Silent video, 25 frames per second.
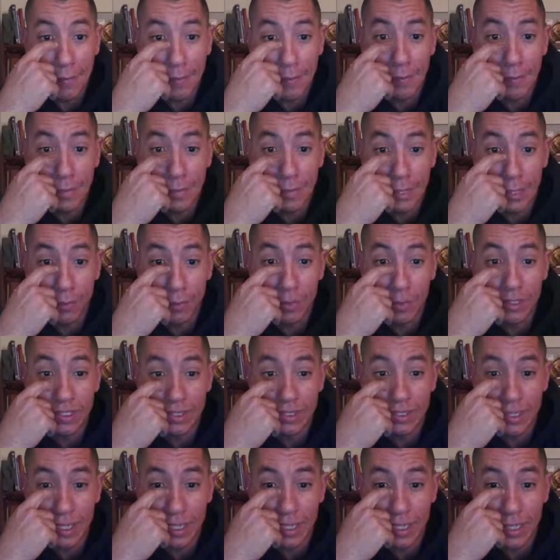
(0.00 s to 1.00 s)
he
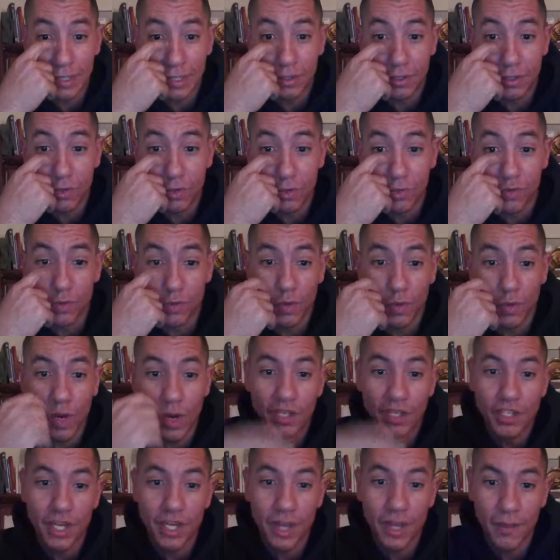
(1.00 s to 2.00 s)
was the
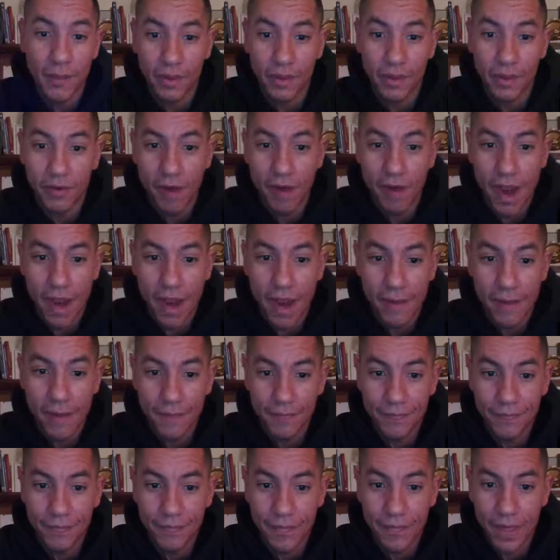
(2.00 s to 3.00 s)
Cruiserweight Champion, right?
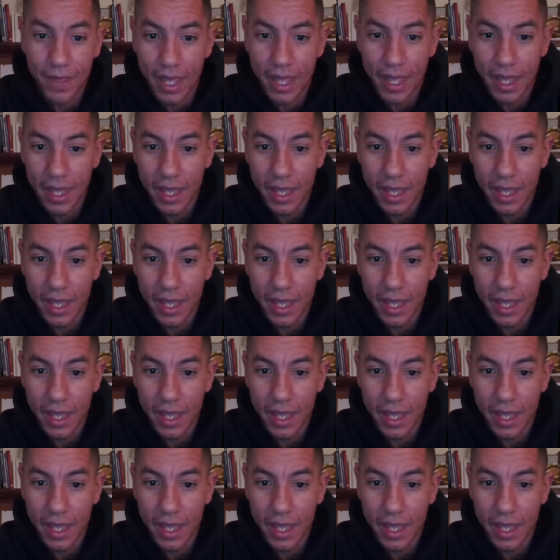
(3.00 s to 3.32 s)
And